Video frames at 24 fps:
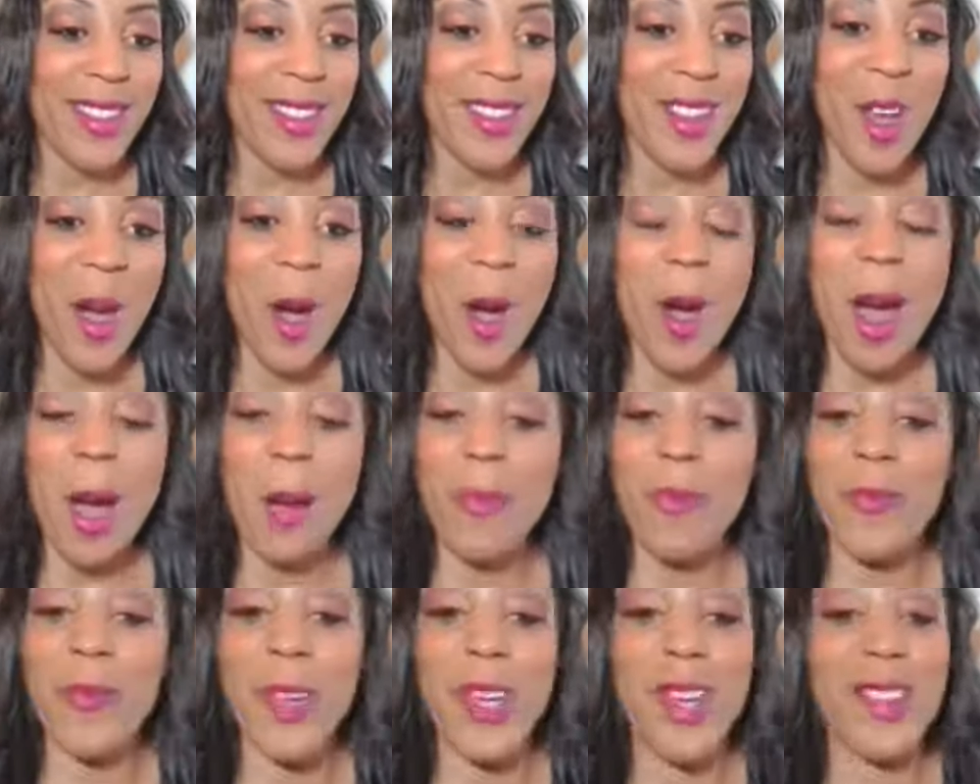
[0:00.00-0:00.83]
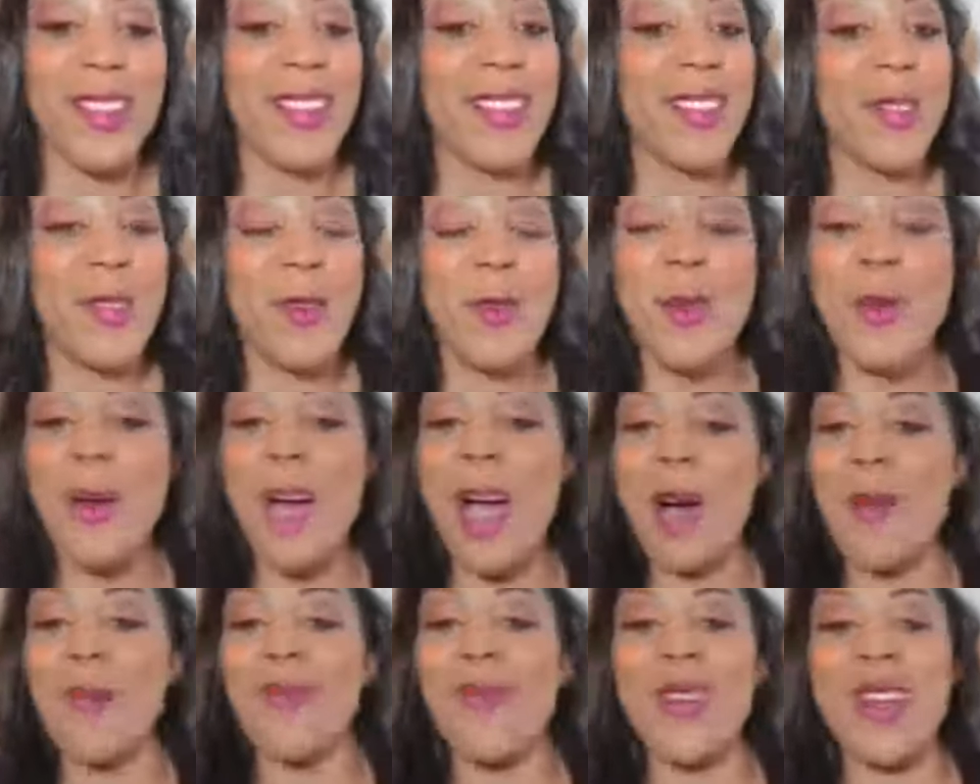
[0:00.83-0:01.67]
Y'all, I'm feeling, ooh,
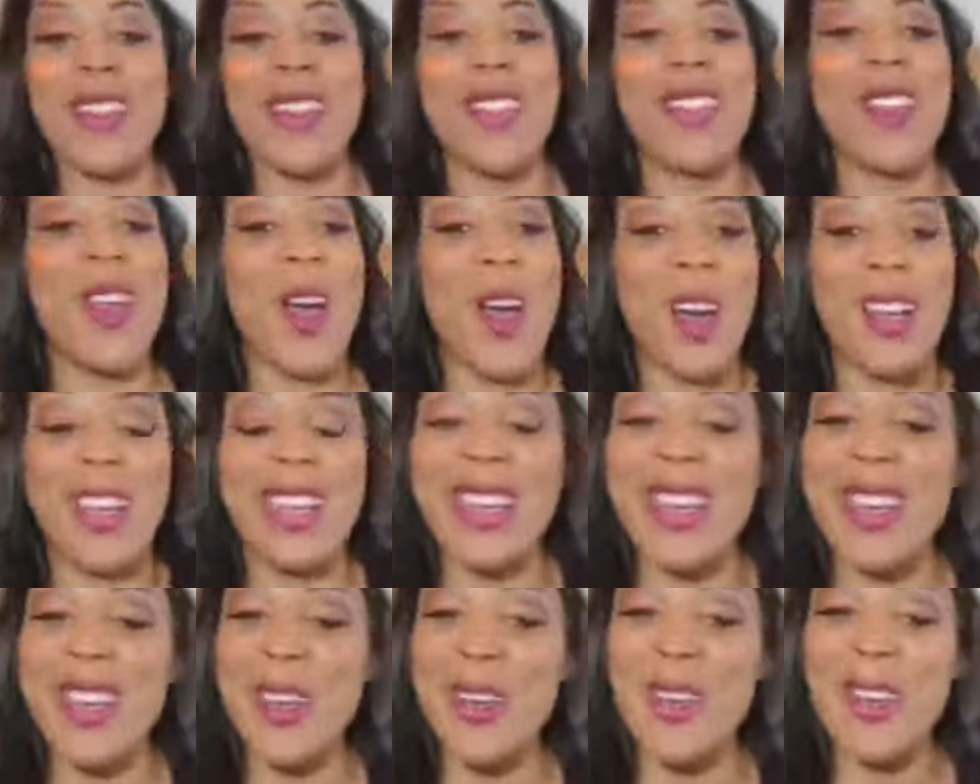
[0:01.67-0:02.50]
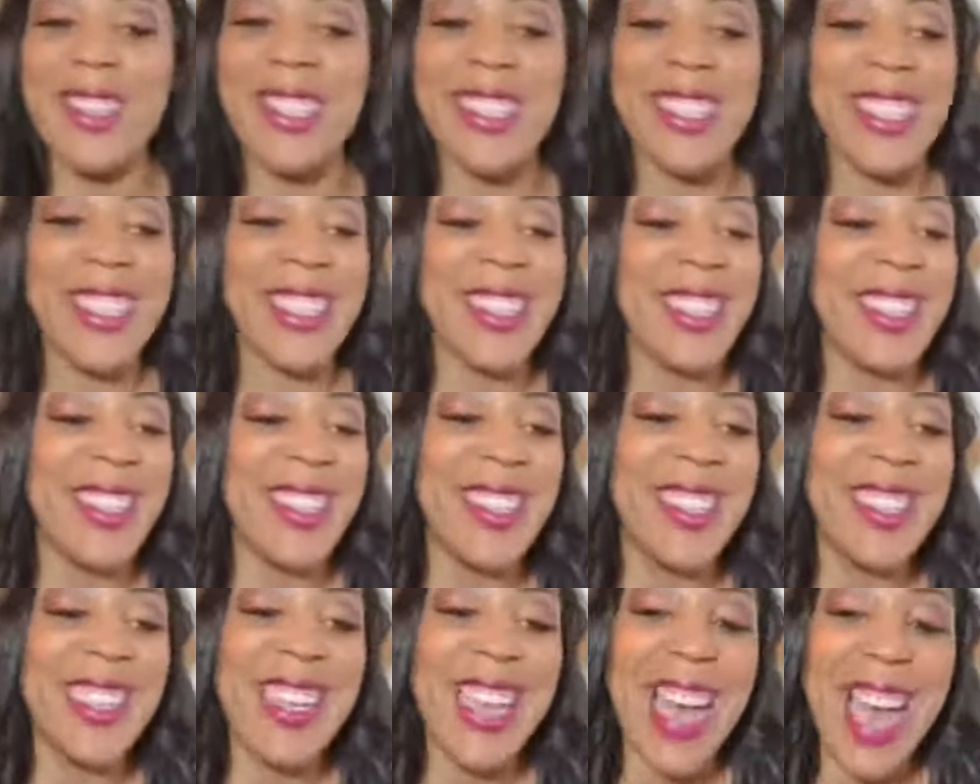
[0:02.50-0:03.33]
I'm feeling your energy
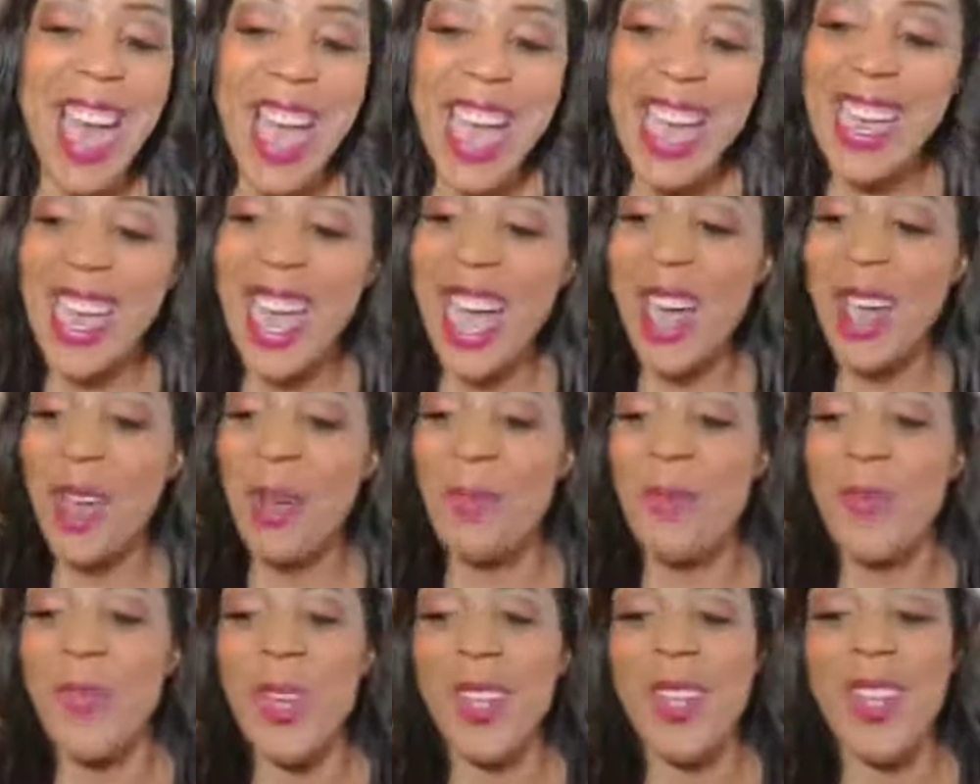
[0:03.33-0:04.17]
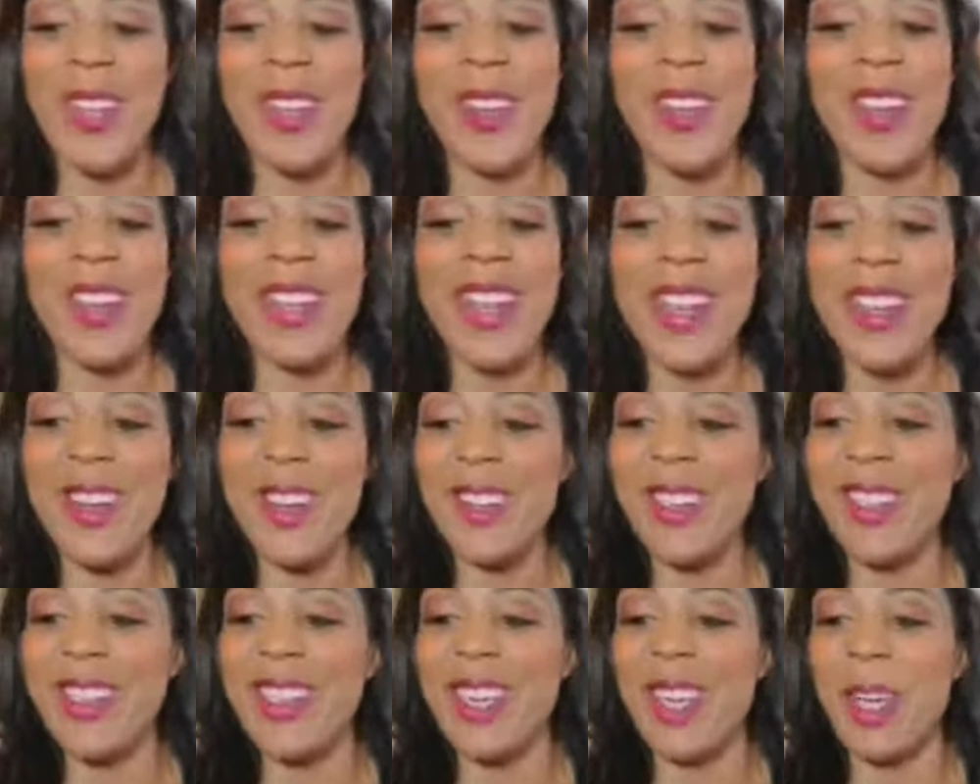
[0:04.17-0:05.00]
tonight. I'm feeling your
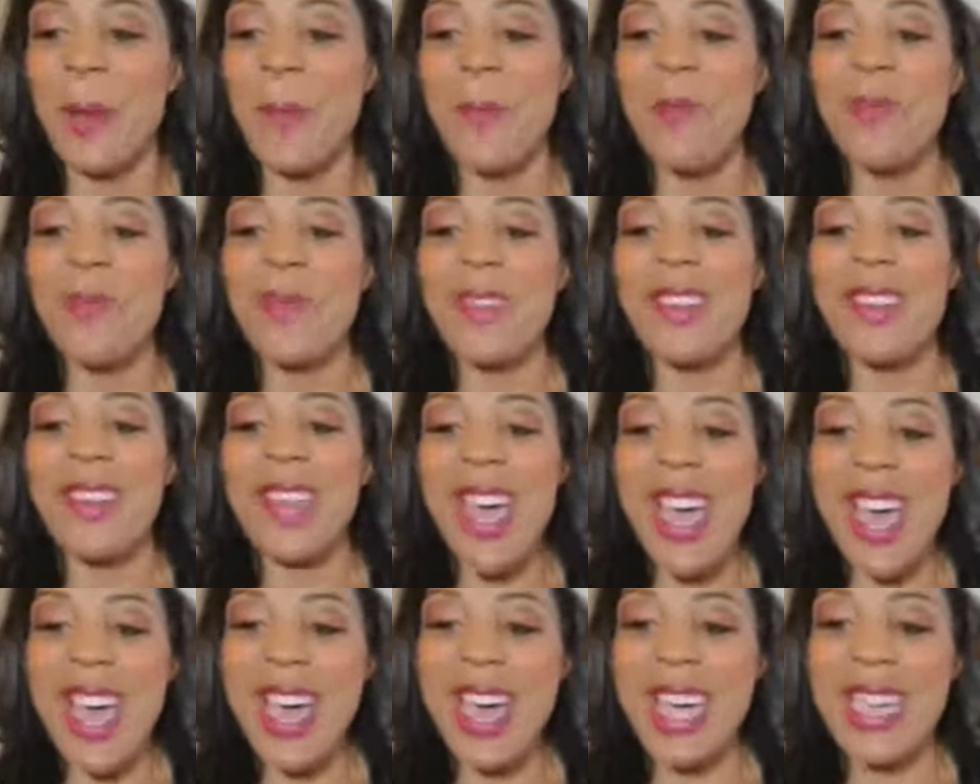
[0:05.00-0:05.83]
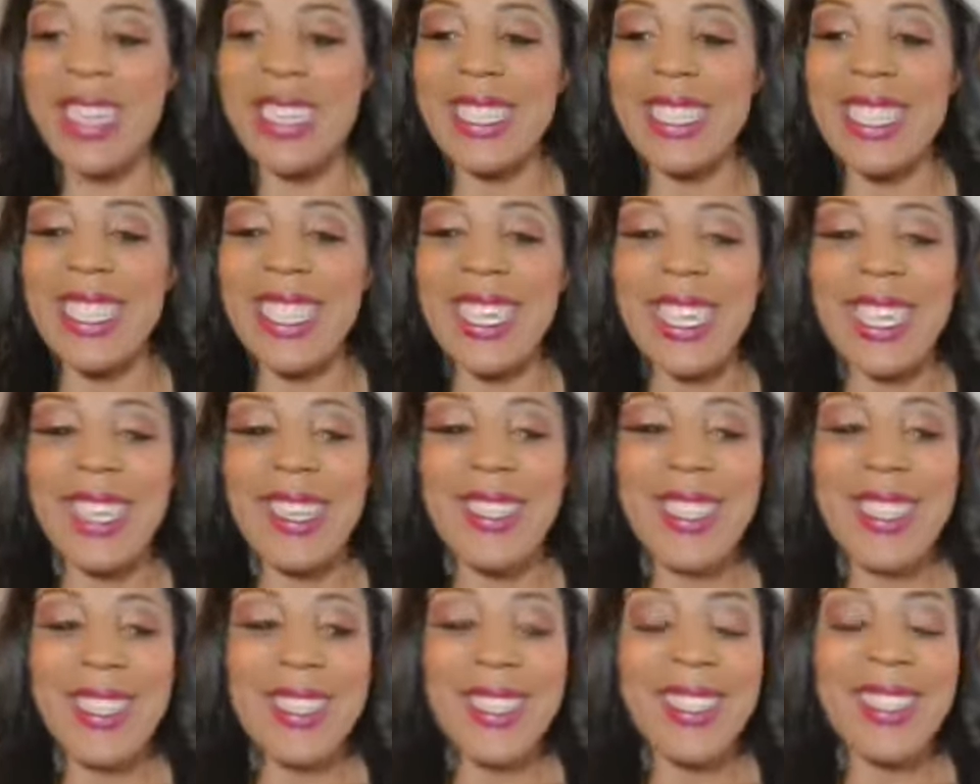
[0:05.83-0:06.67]
energy. Yes,
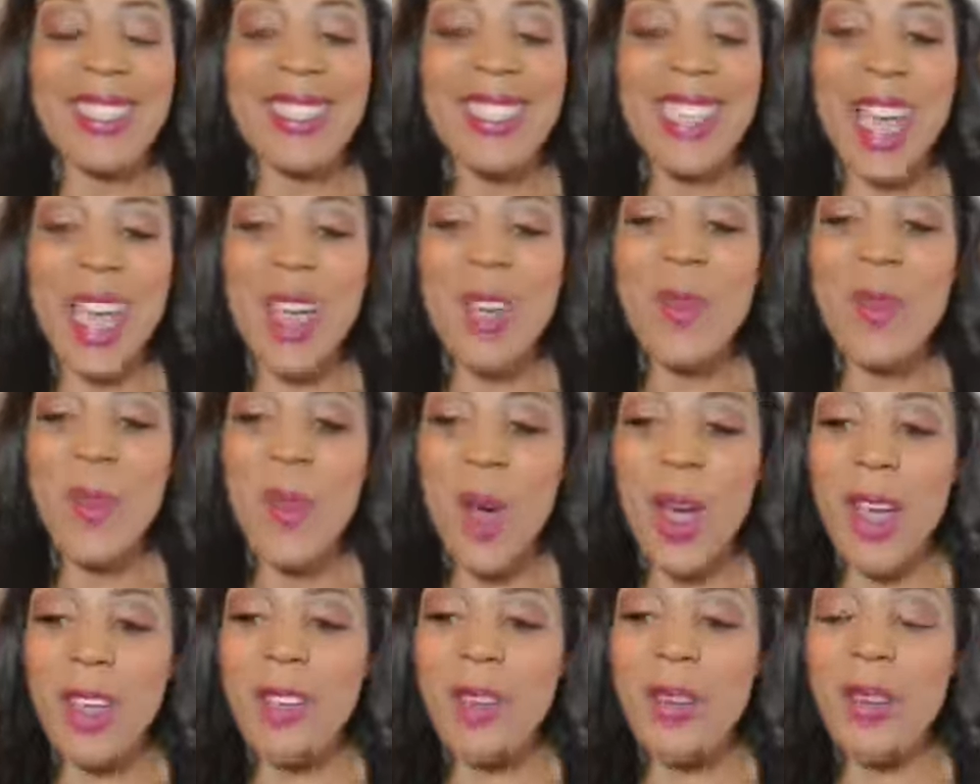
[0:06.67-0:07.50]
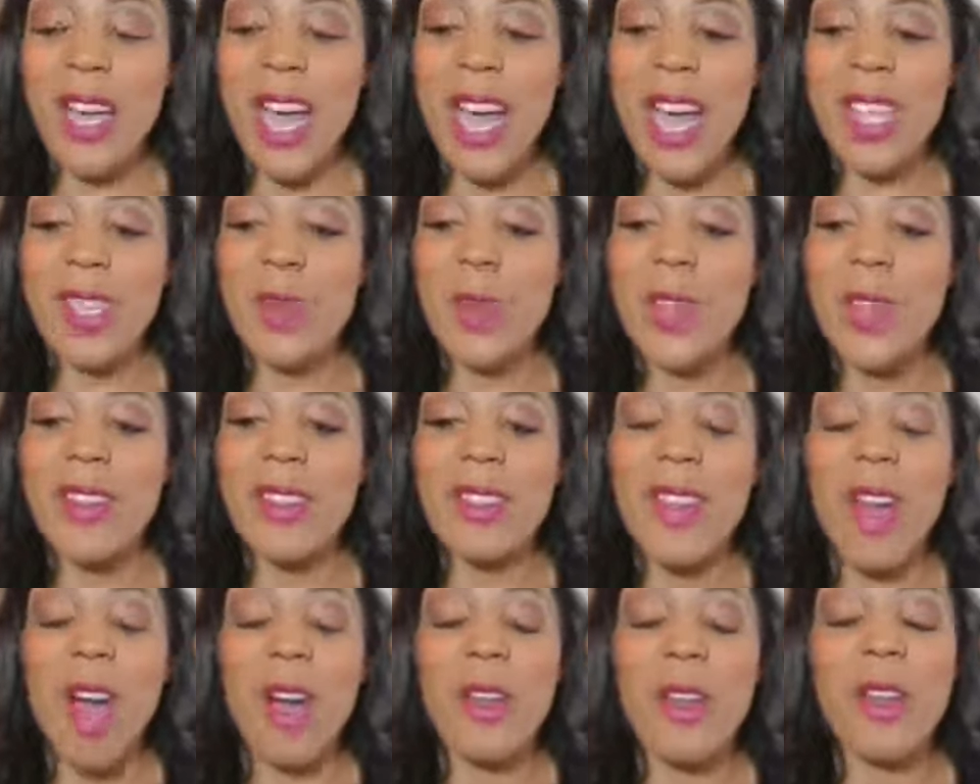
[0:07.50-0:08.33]
this is day one, you guys. We
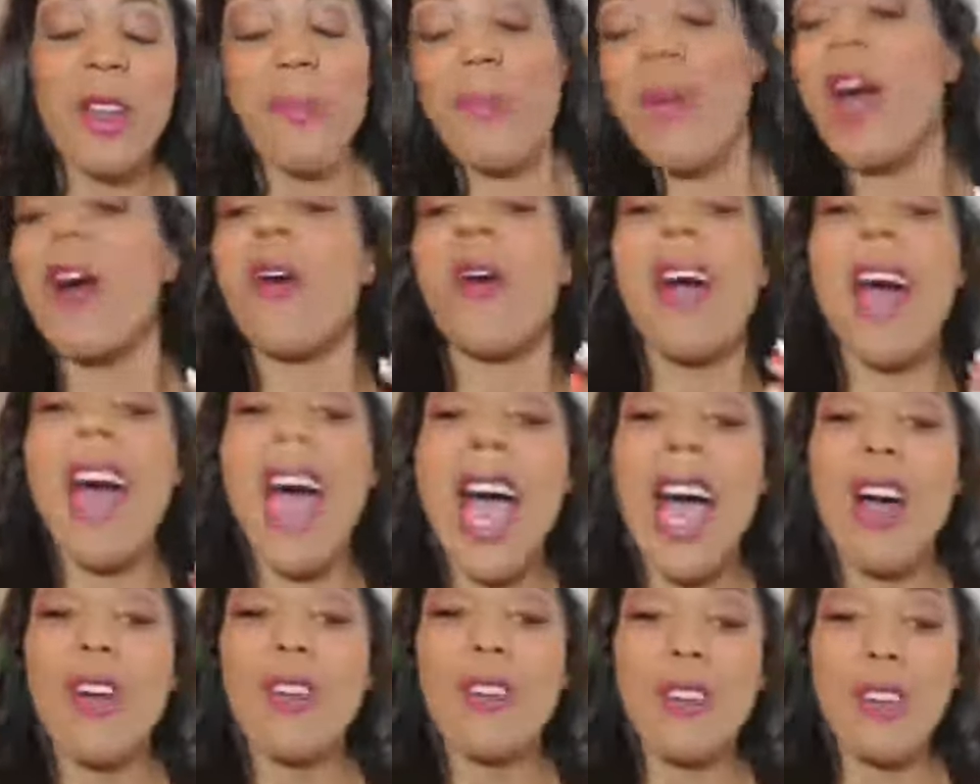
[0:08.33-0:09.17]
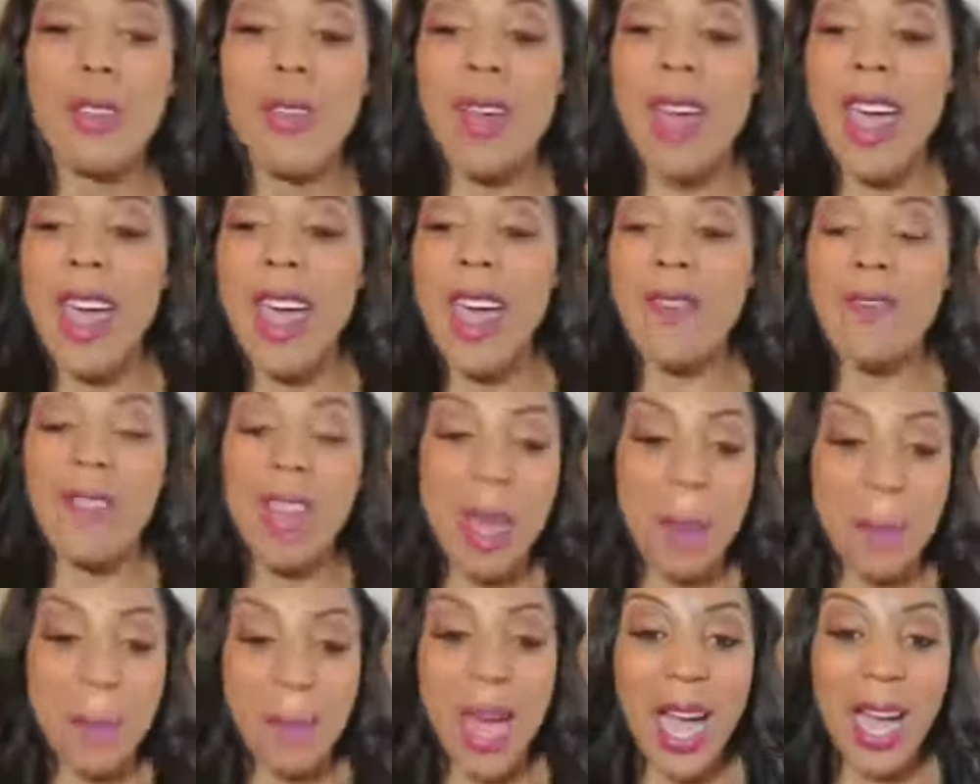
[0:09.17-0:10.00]
are talking about how to have
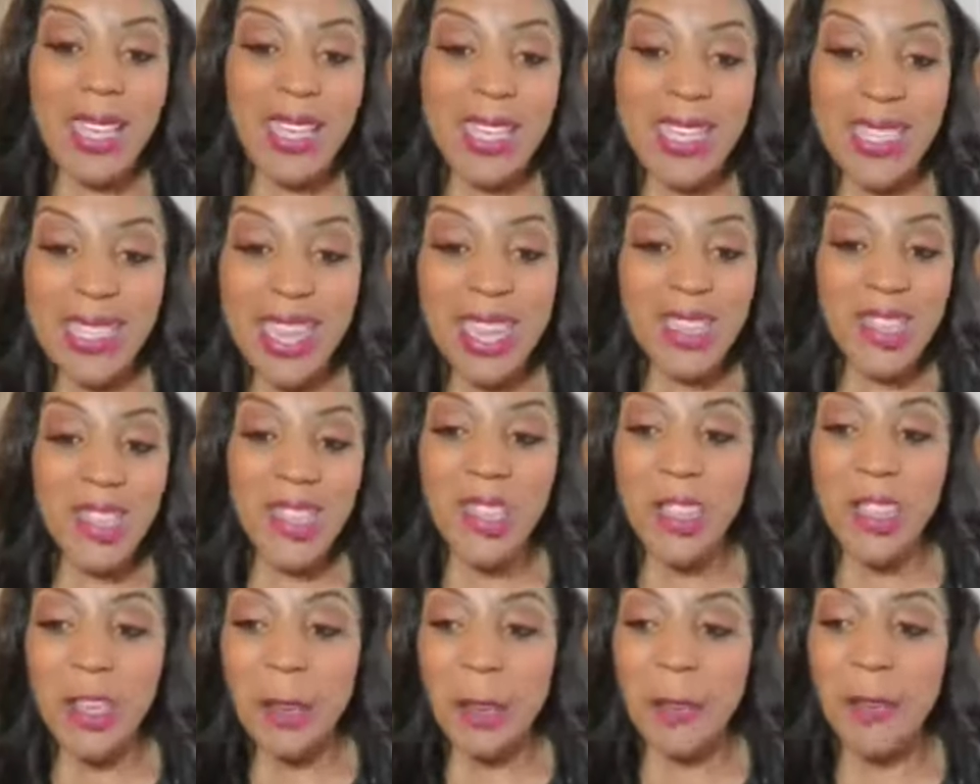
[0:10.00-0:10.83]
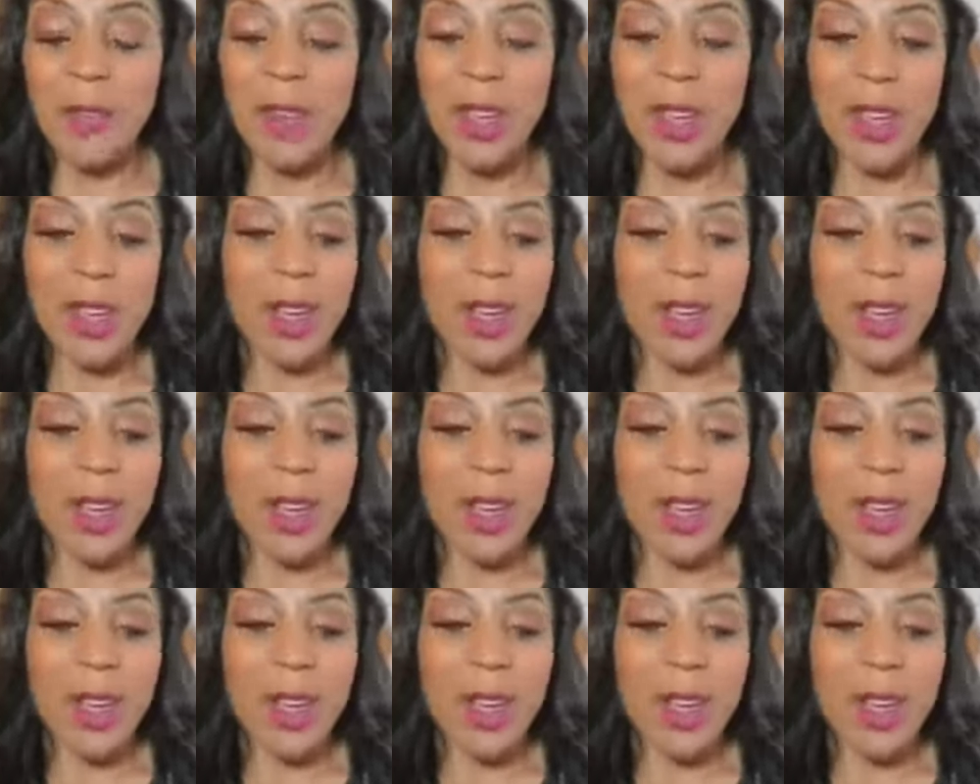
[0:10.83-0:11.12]
that mindset shift.